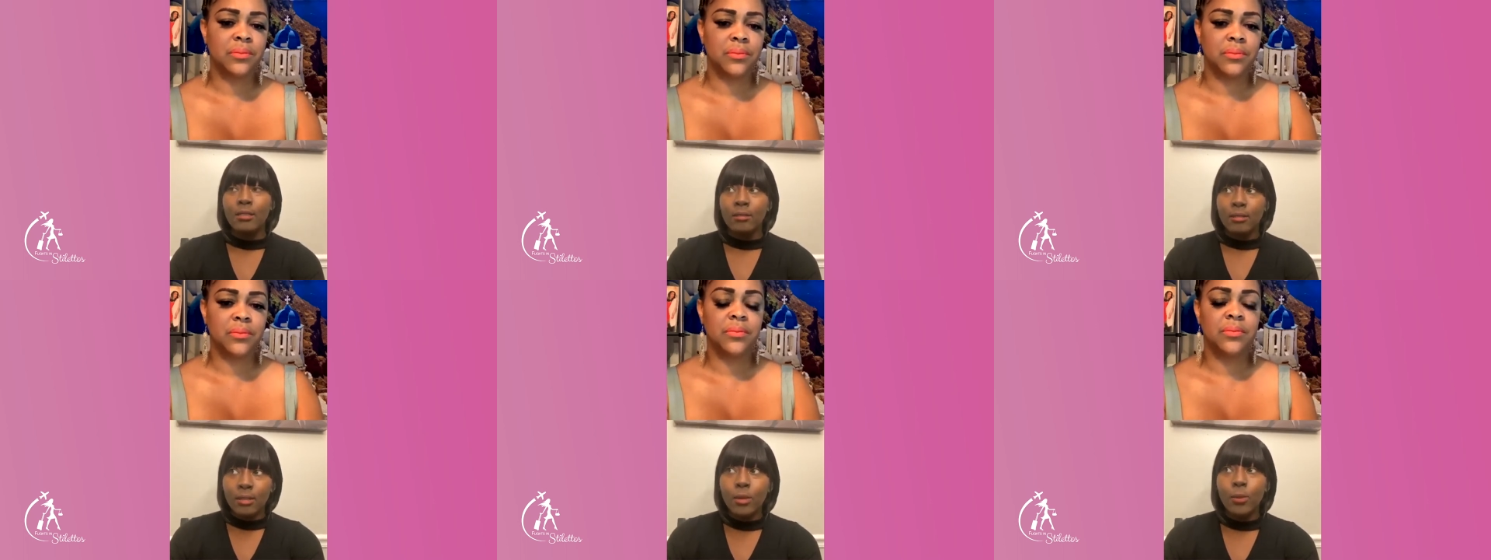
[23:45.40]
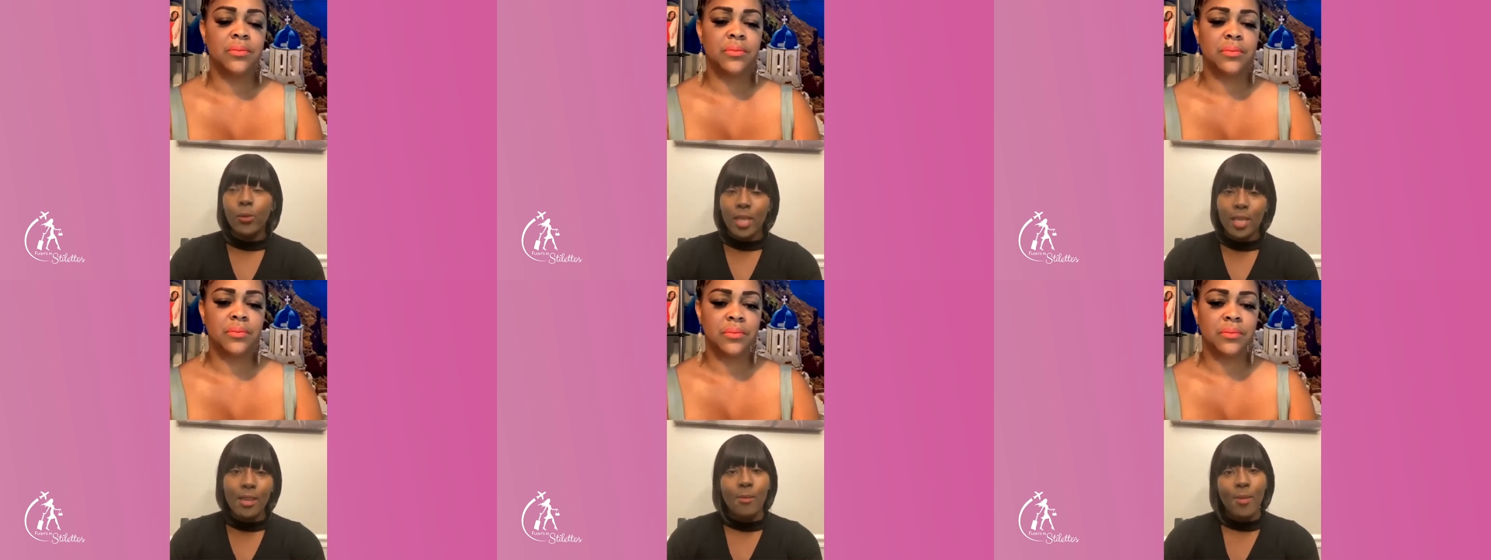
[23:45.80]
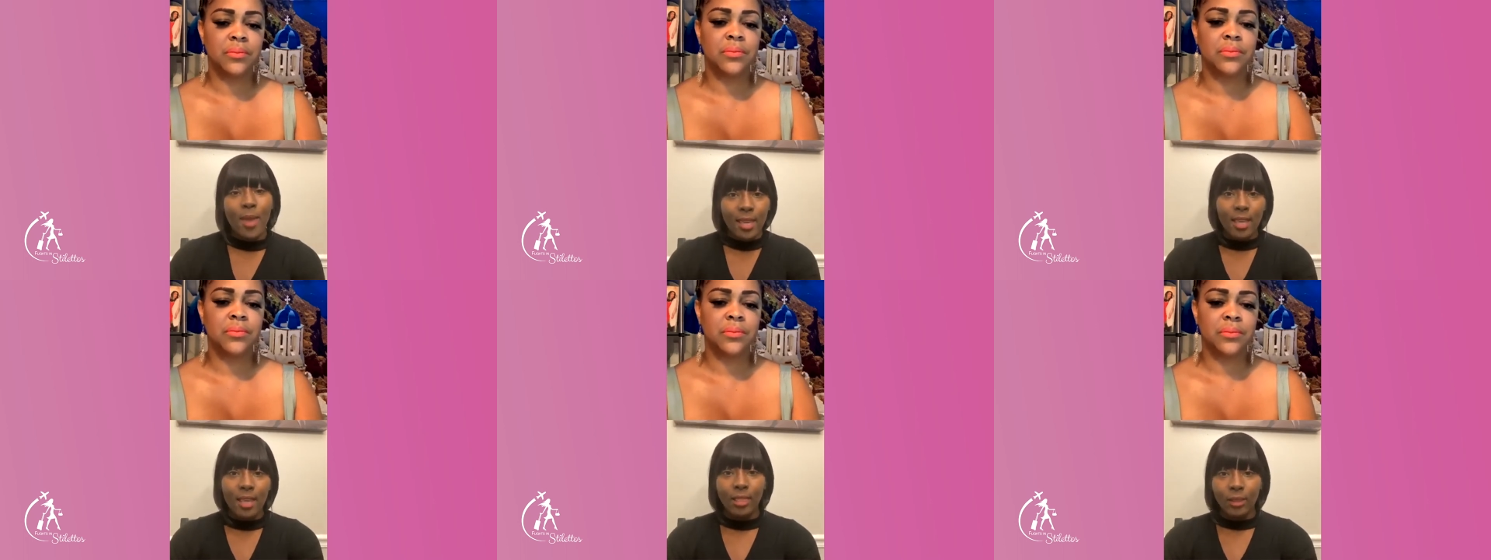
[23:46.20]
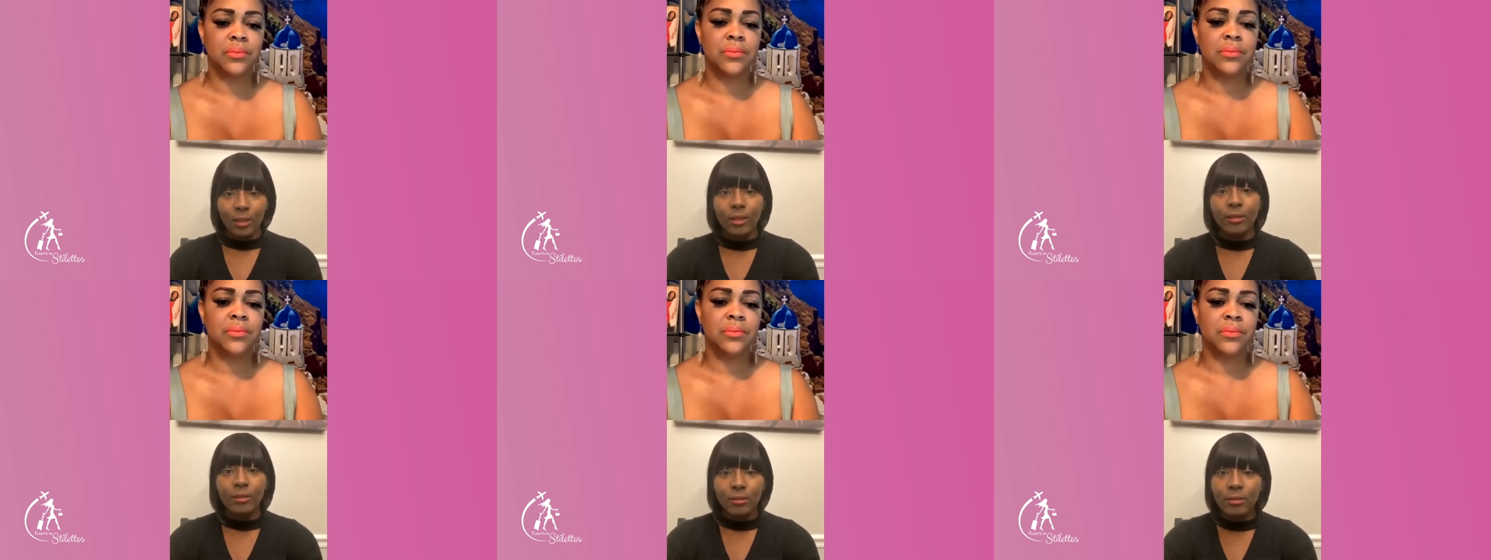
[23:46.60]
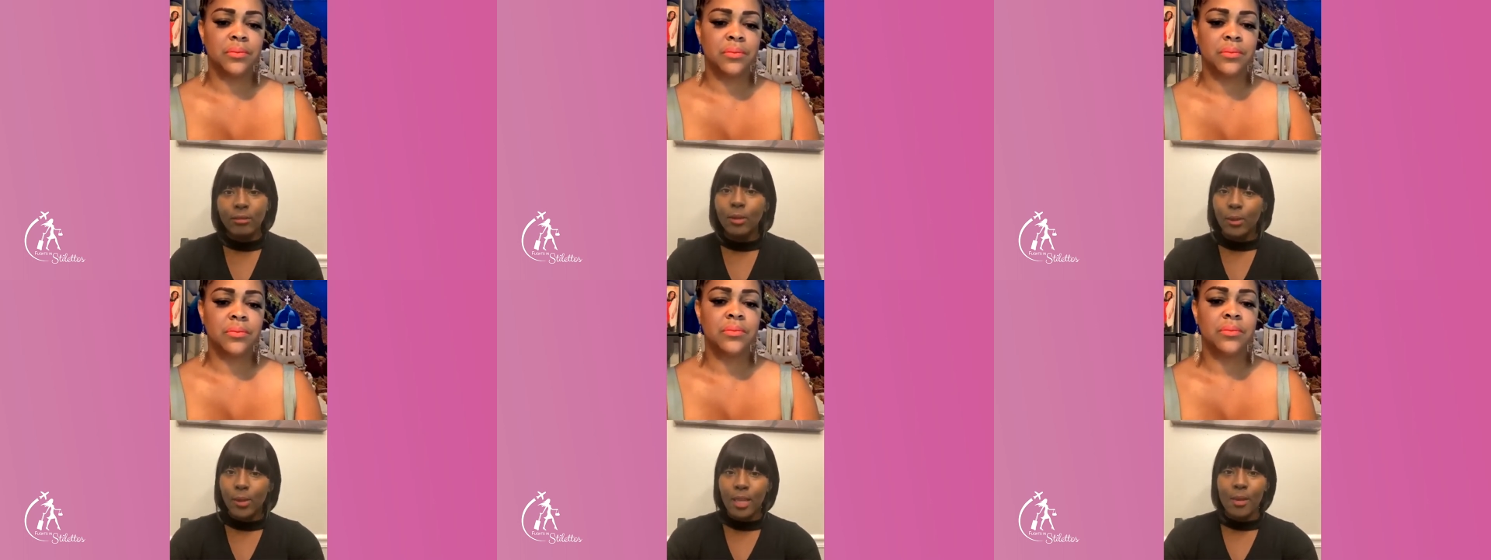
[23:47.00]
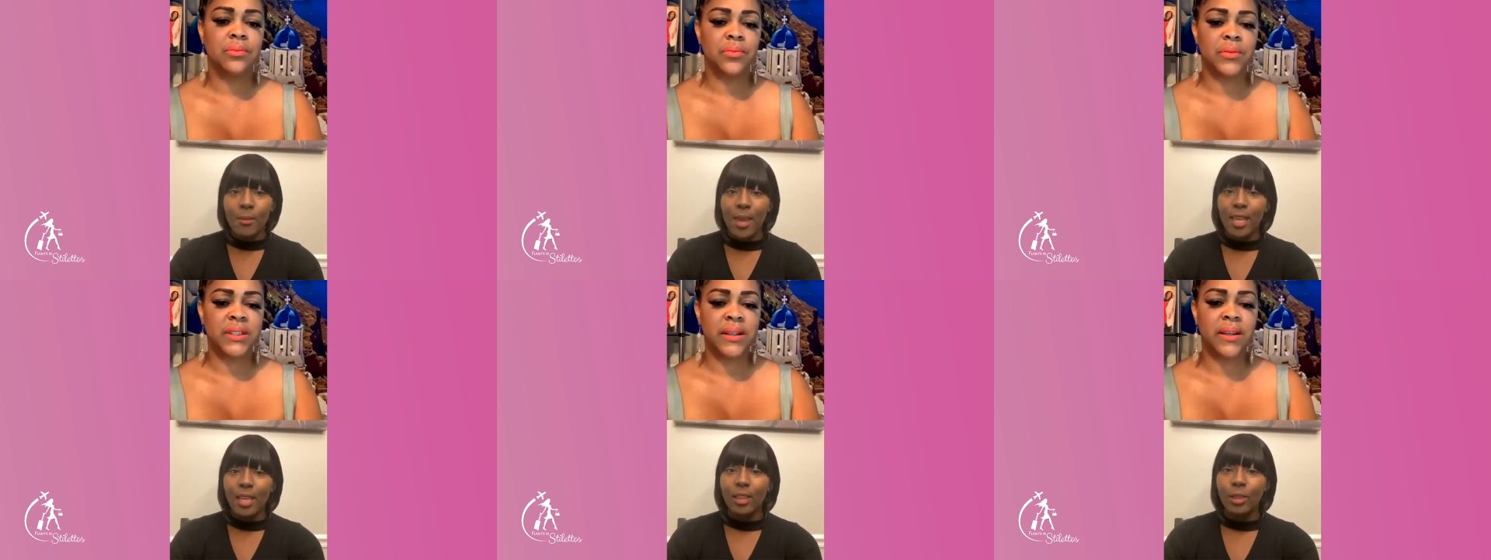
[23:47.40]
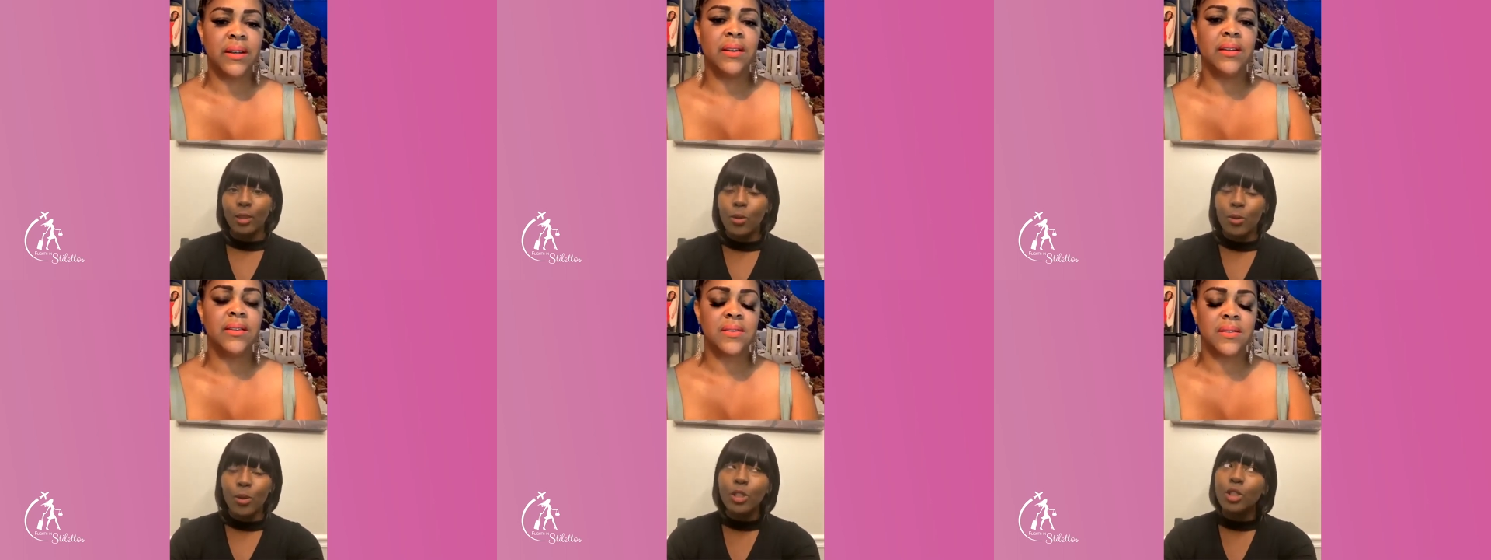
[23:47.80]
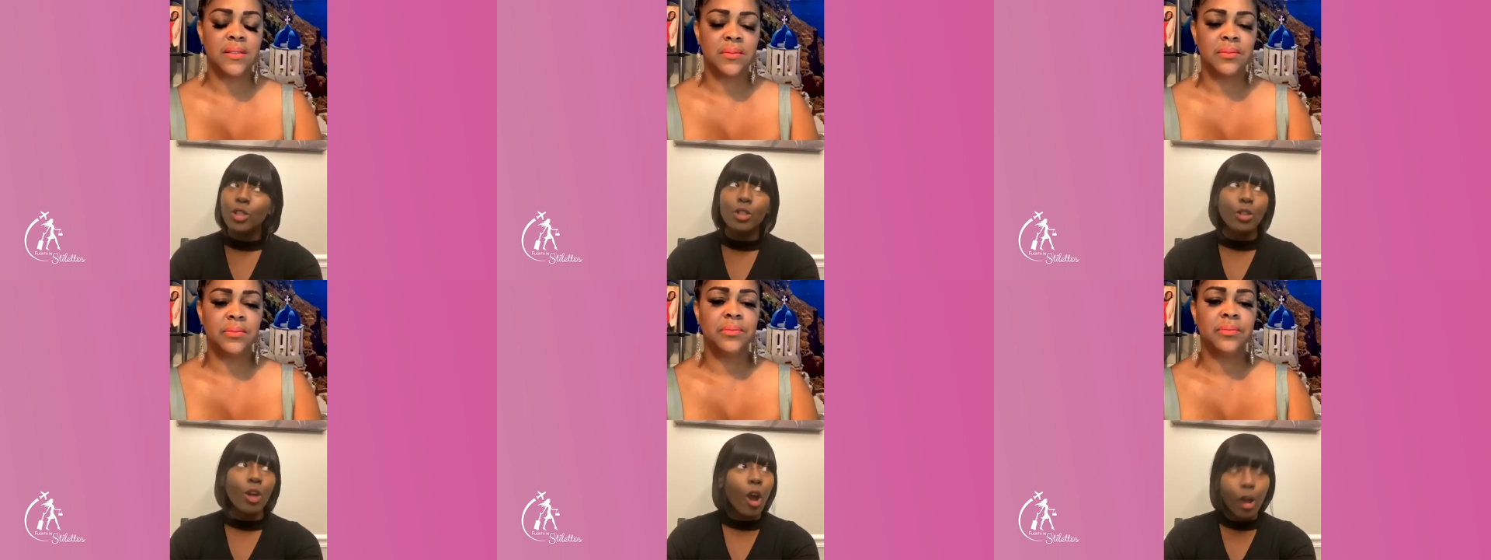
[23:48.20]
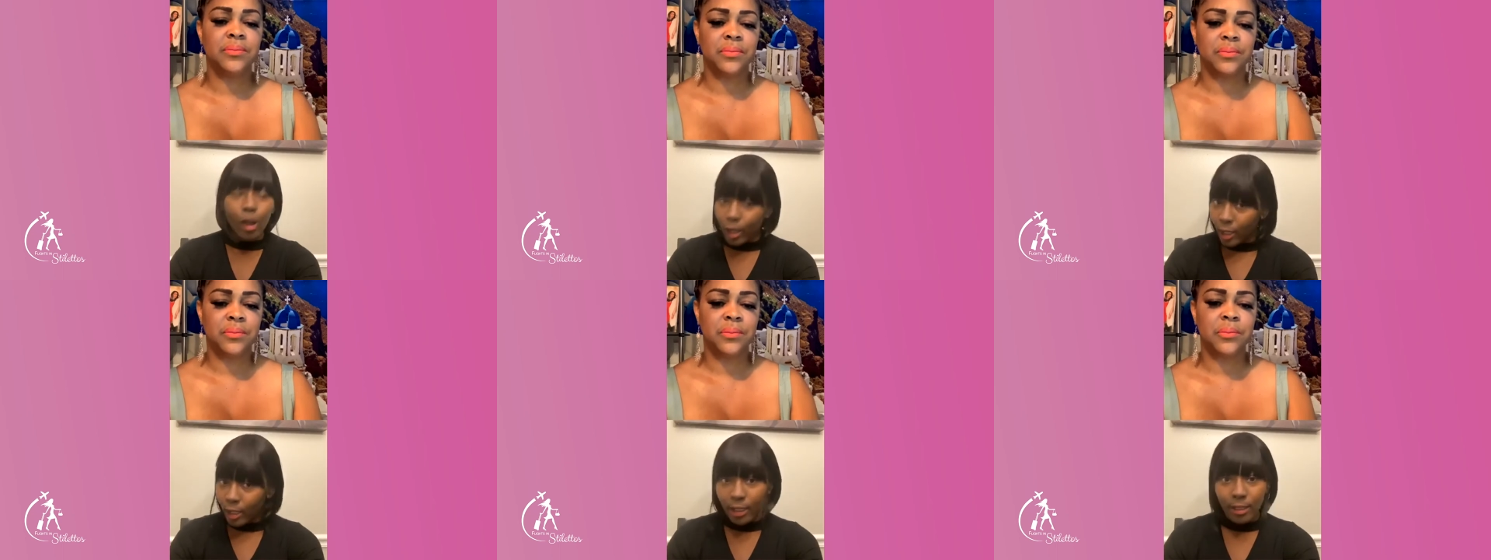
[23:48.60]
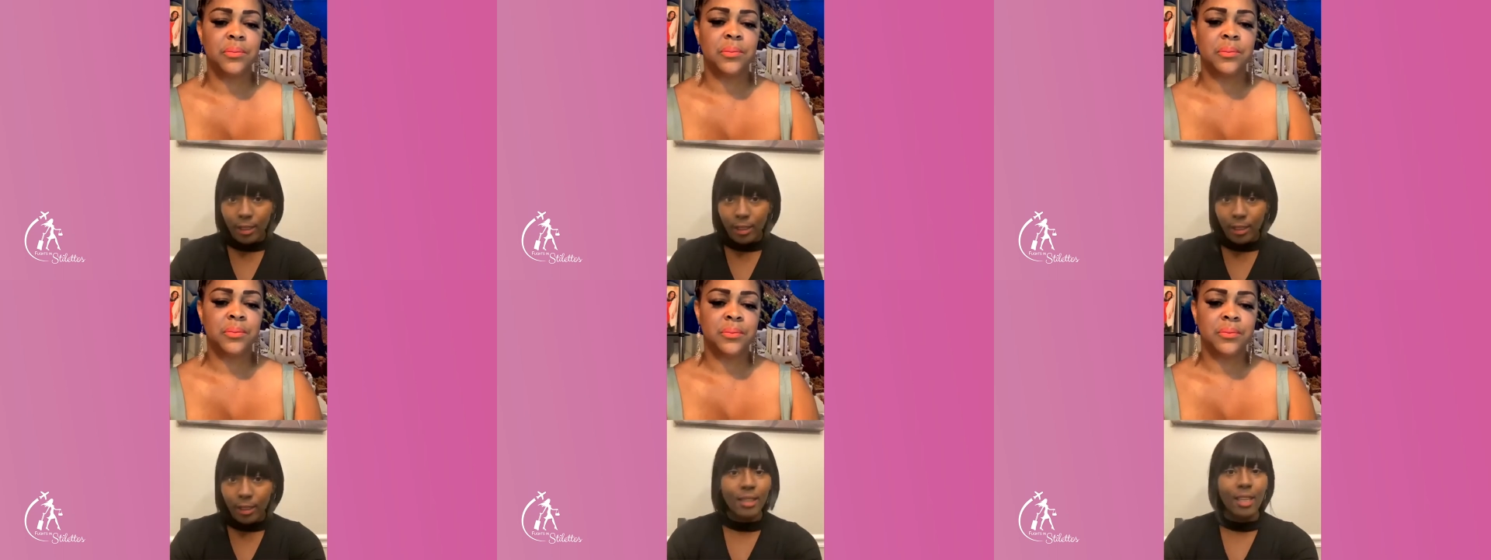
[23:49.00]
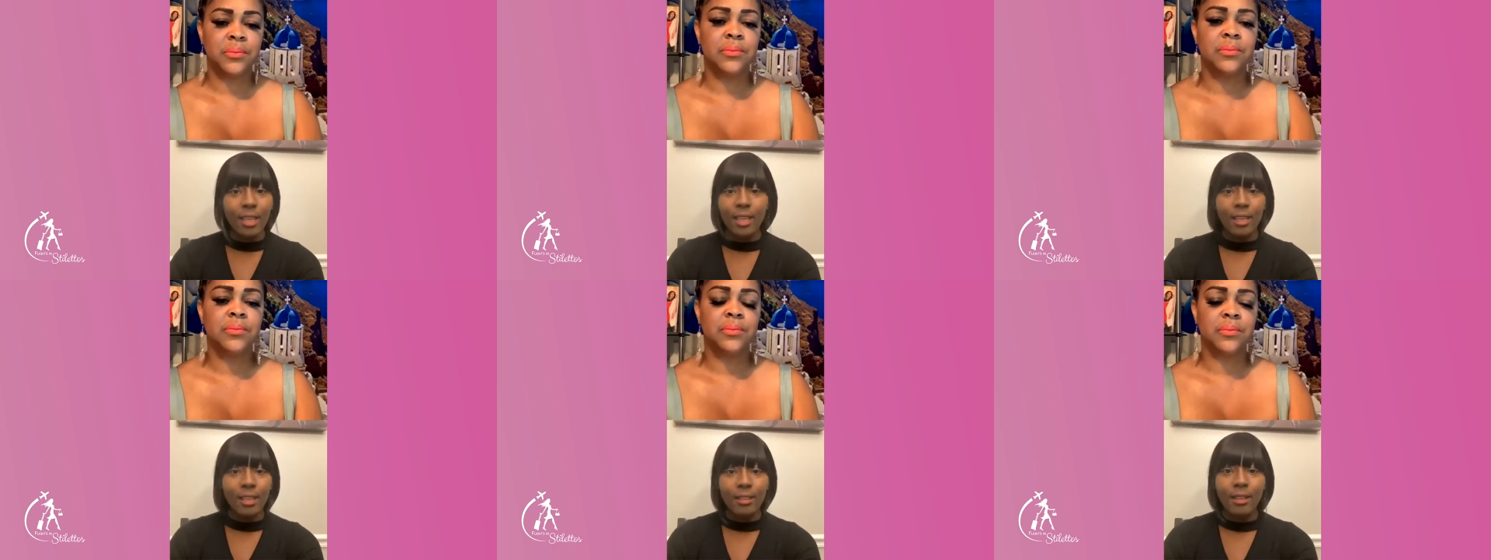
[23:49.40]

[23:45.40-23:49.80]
Speaker 1: we can make it through. We can make it through. We're stronger than,